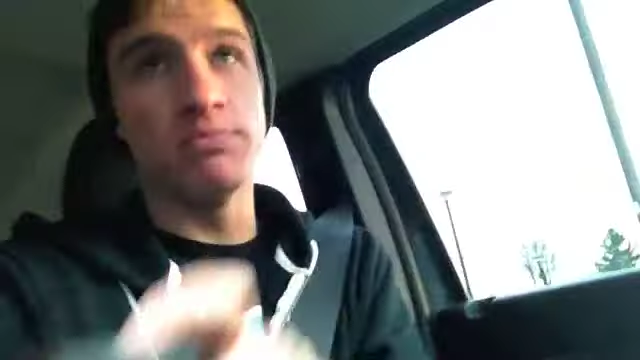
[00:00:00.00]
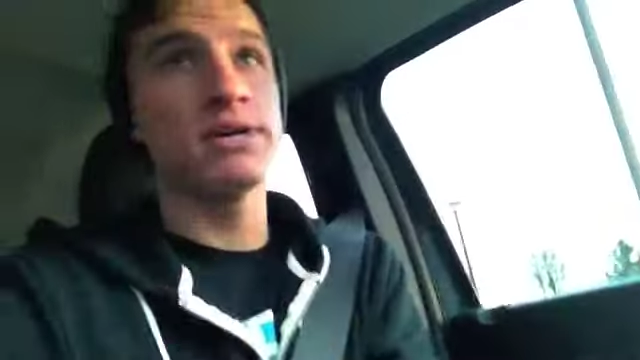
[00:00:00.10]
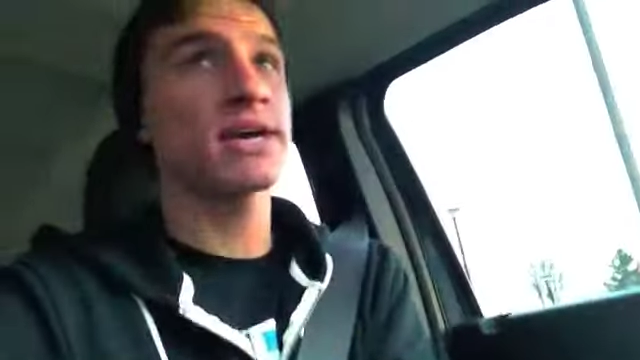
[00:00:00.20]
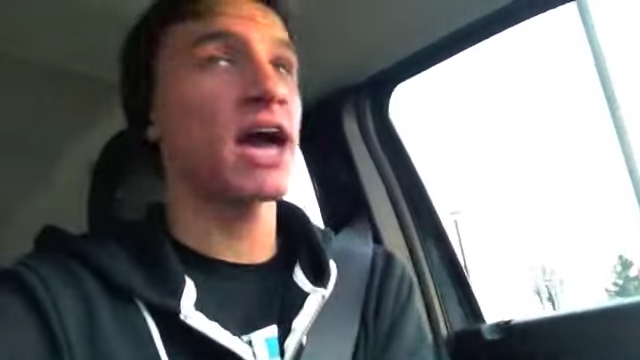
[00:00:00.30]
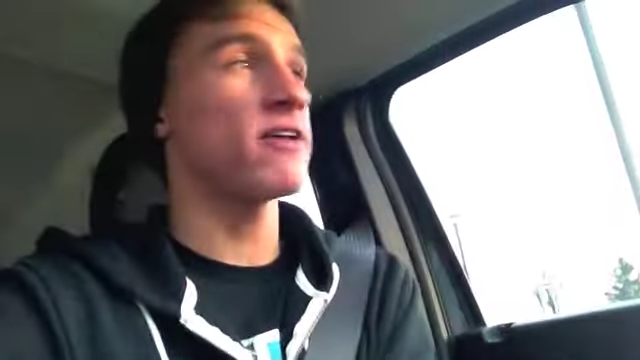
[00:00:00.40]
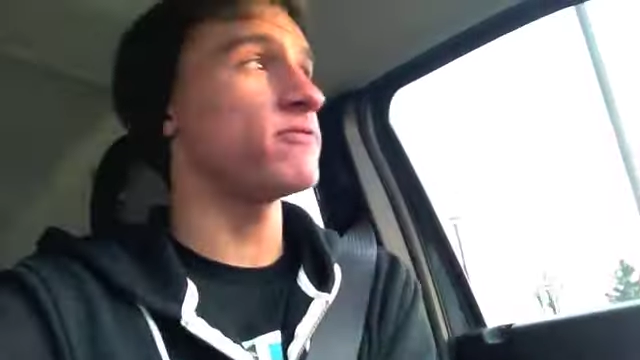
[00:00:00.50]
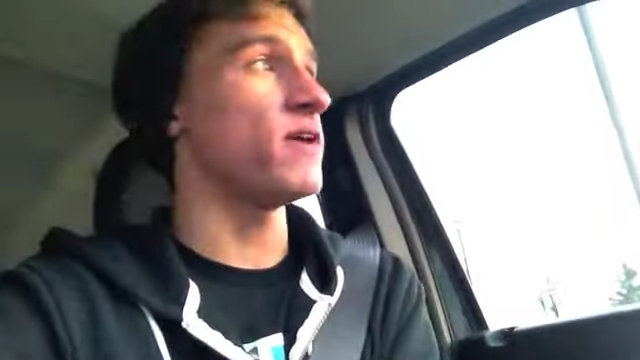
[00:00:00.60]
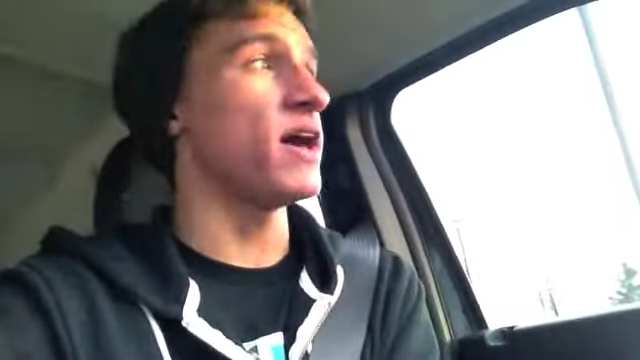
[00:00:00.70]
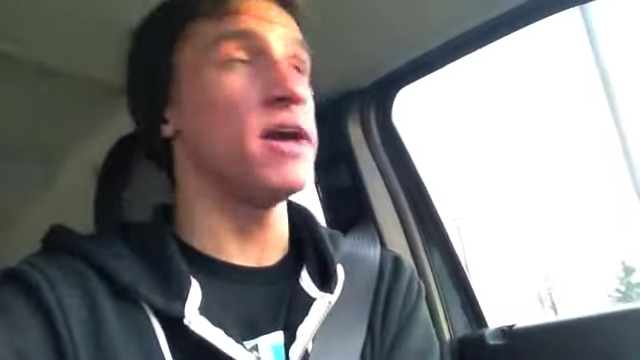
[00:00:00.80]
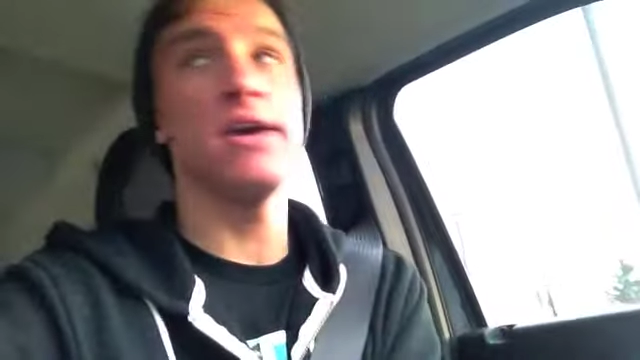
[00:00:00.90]

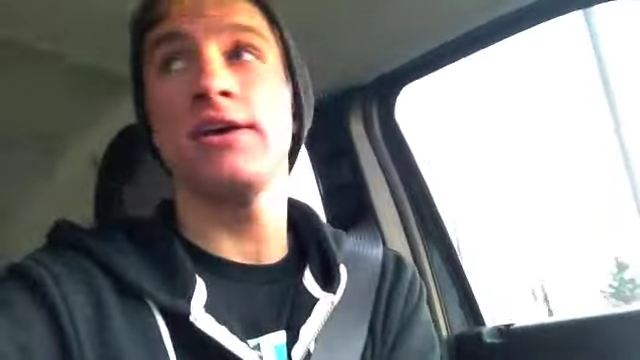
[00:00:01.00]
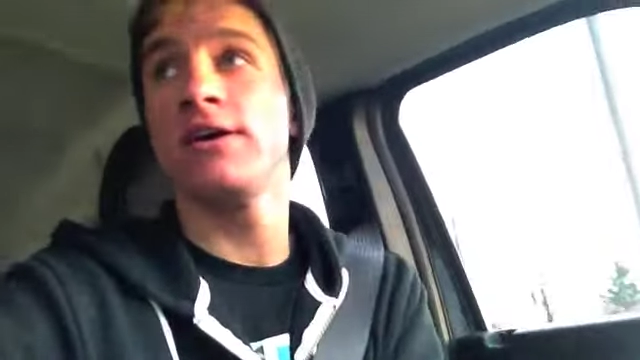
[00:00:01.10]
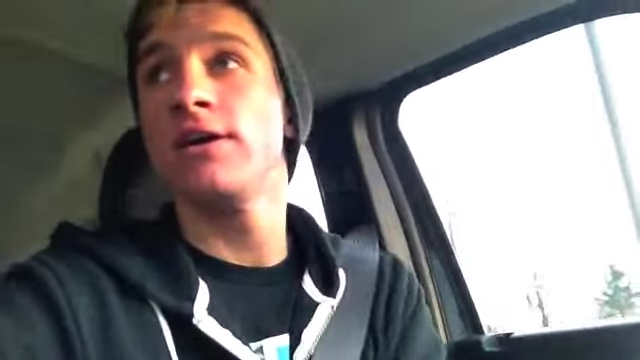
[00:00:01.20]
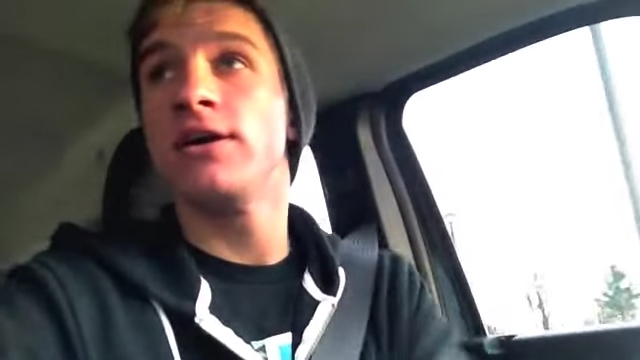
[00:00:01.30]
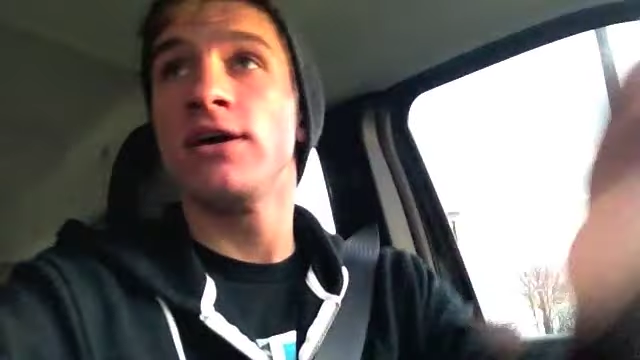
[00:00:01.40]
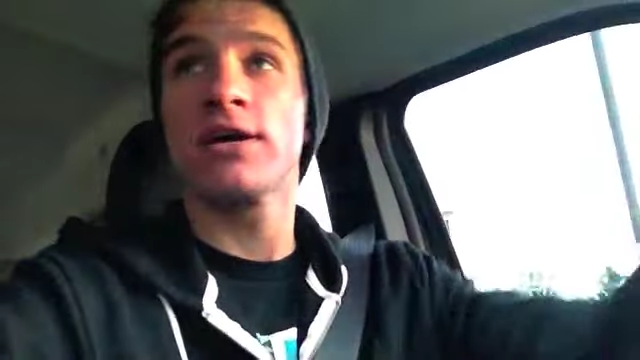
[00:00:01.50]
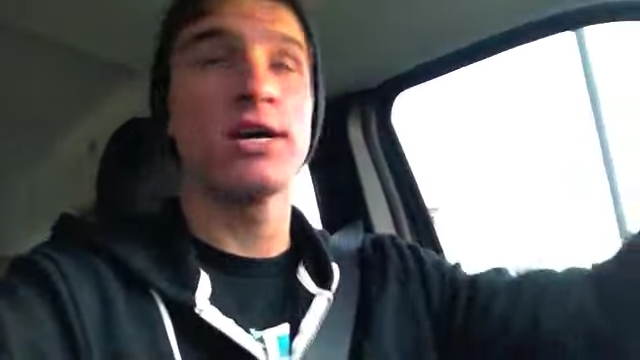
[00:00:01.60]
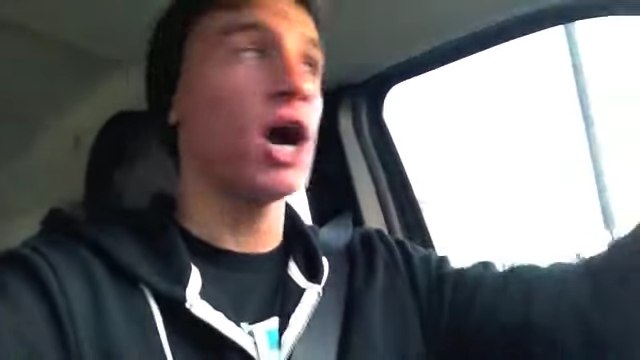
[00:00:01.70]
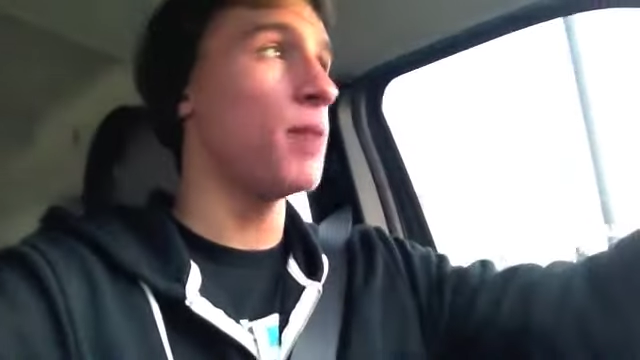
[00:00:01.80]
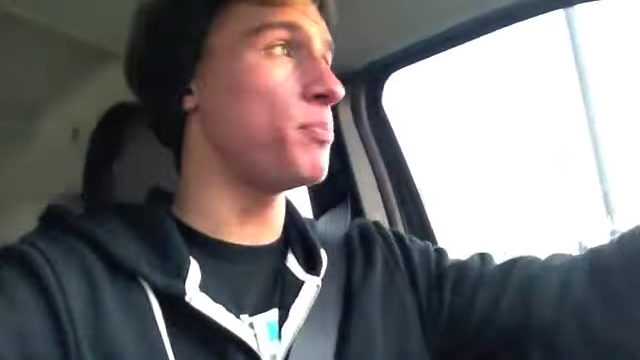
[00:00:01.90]
McCafe
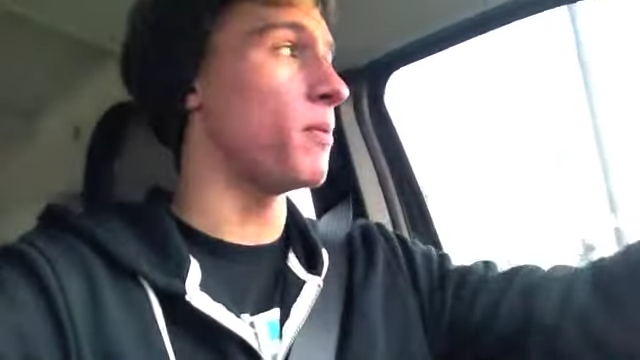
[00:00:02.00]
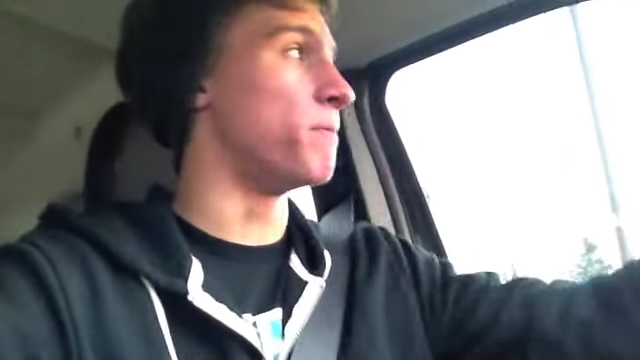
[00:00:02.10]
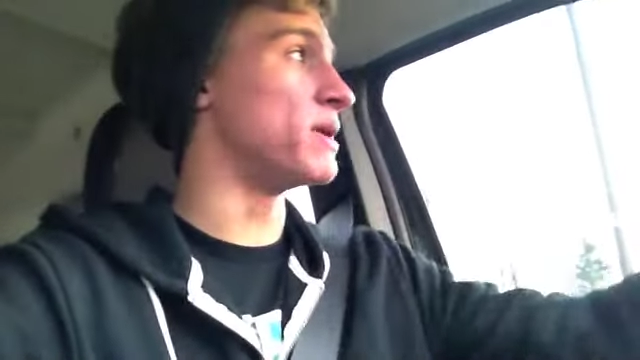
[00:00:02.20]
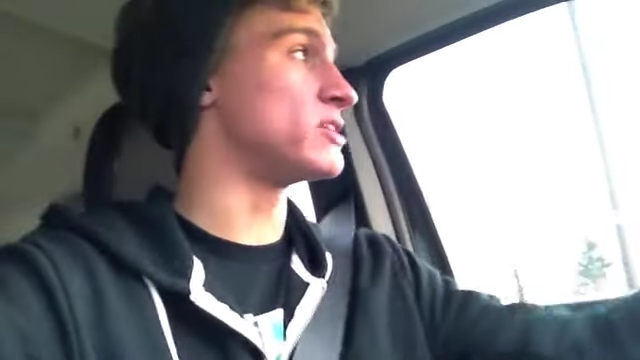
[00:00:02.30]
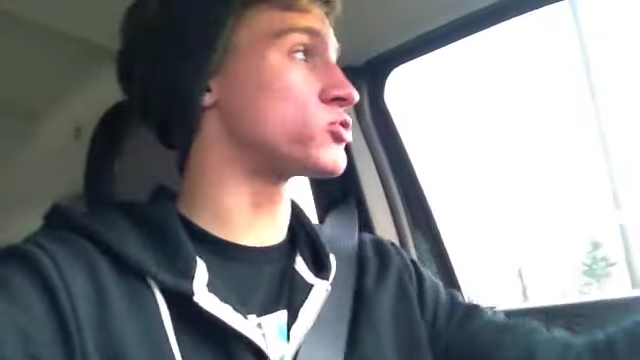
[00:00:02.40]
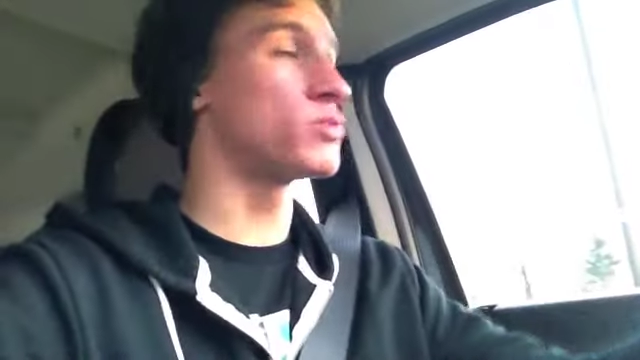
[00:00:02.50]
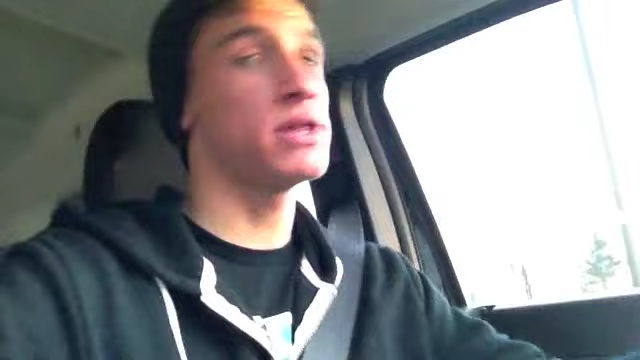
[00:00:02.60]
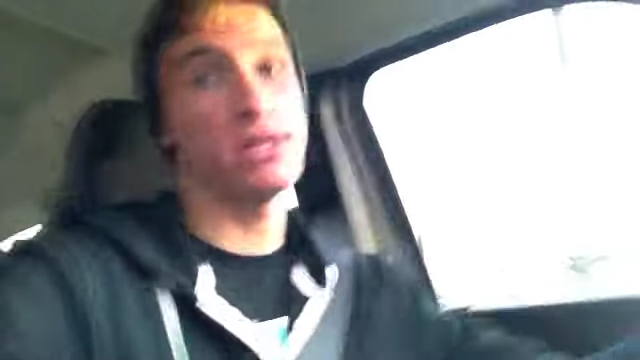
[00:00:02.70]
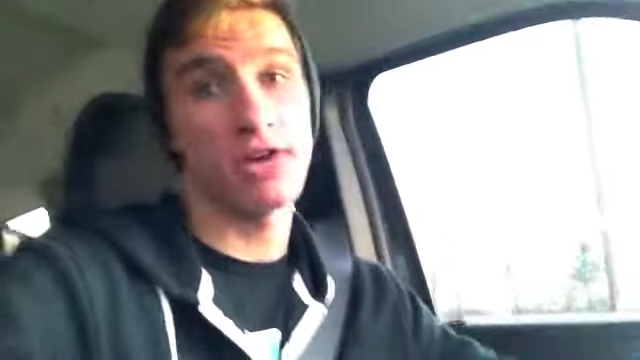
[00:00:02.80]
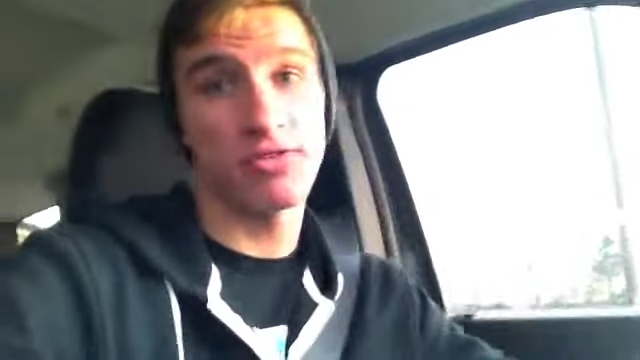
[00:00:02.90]
cup, but it's
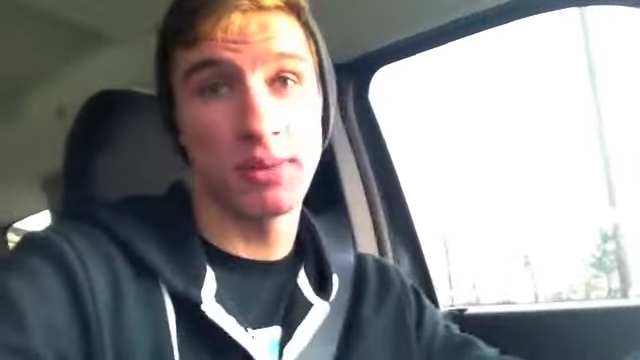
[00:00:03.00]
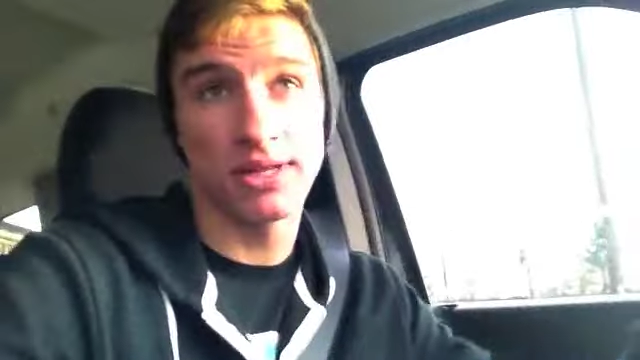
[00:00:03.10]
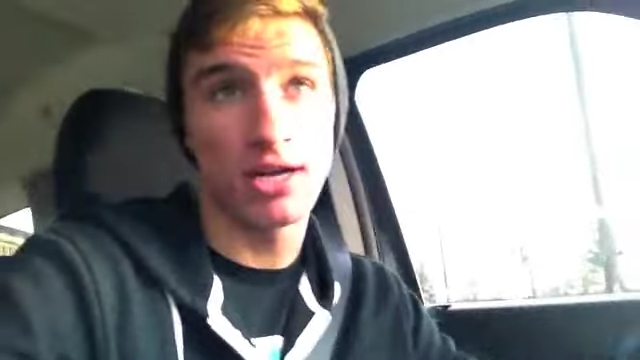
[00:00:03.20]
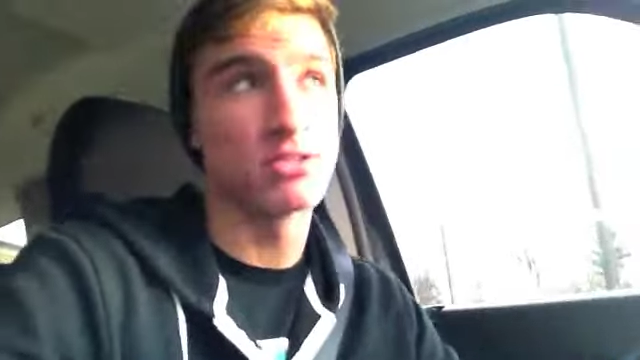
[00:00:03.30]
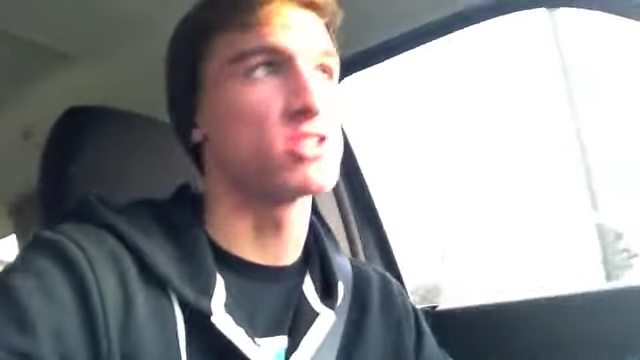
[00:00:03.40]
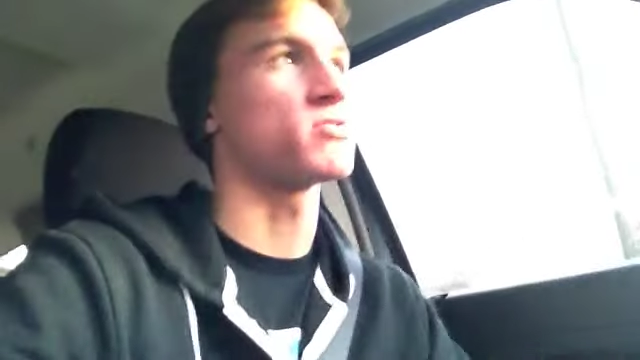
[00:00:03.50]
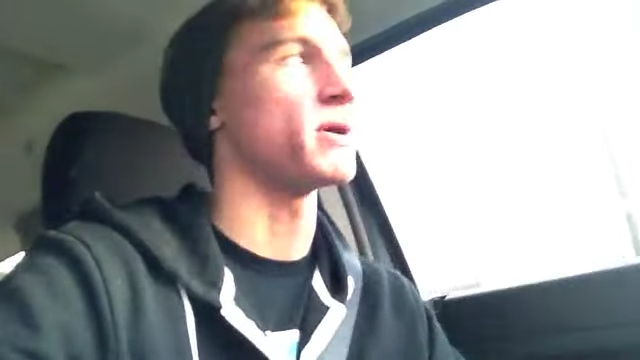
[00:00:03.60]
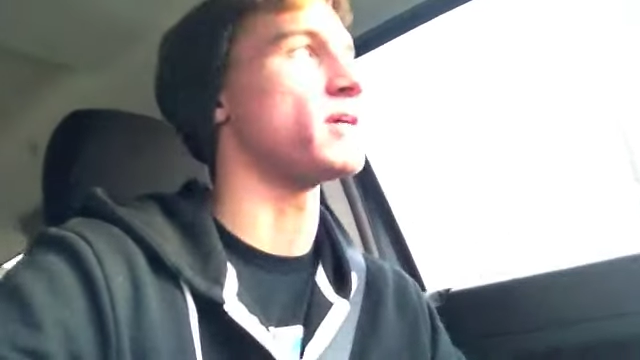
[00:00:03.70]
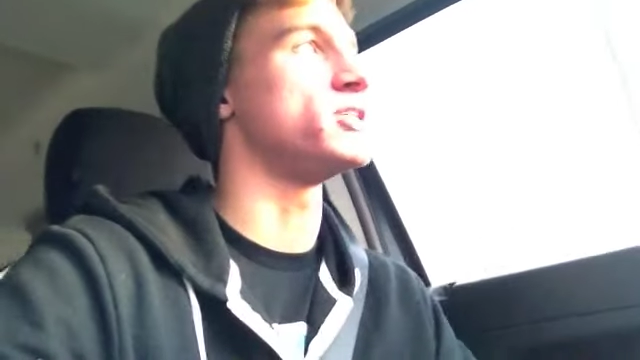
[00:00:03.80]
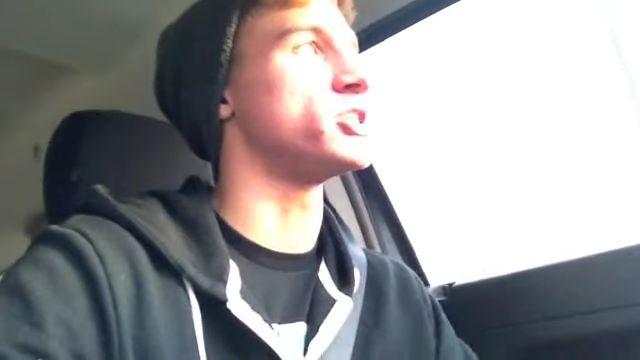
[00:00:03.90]
really not for McDonald's, it's for
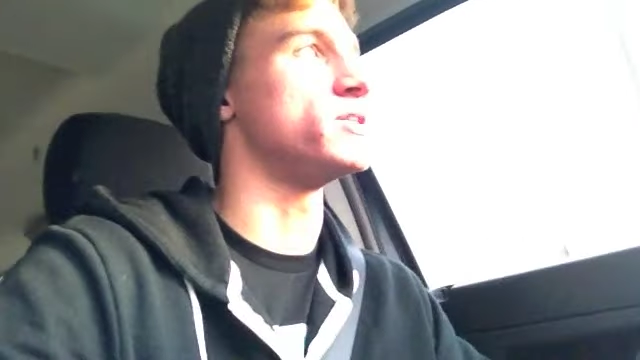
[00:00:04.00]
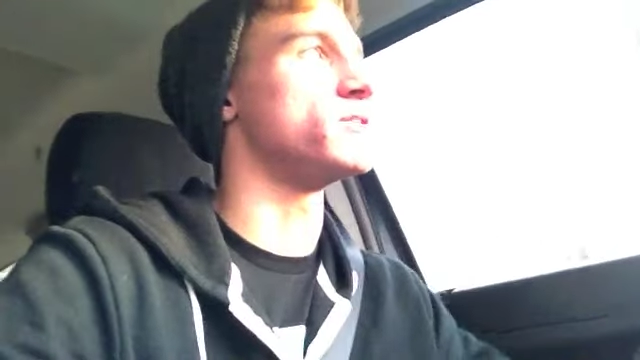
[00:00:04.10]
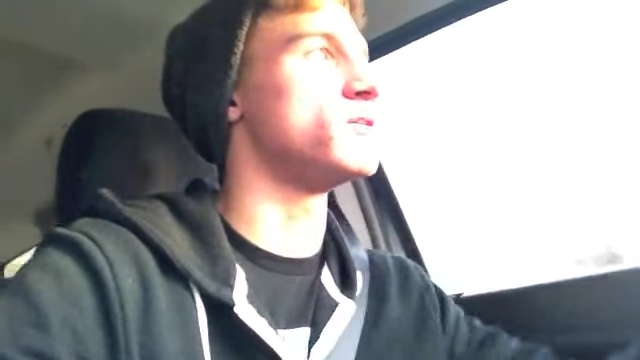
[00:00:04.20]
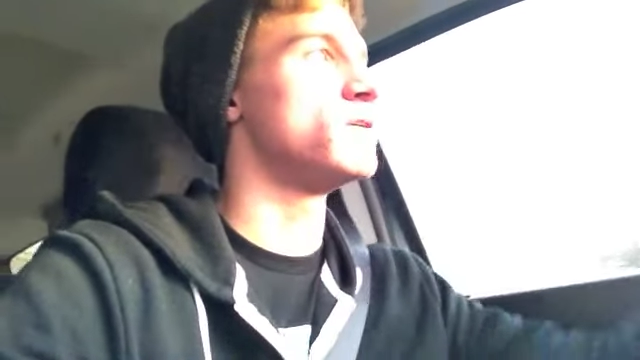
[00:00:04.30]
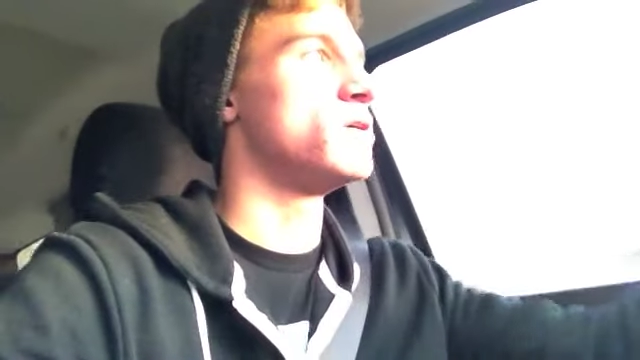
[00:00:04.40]
my kitchen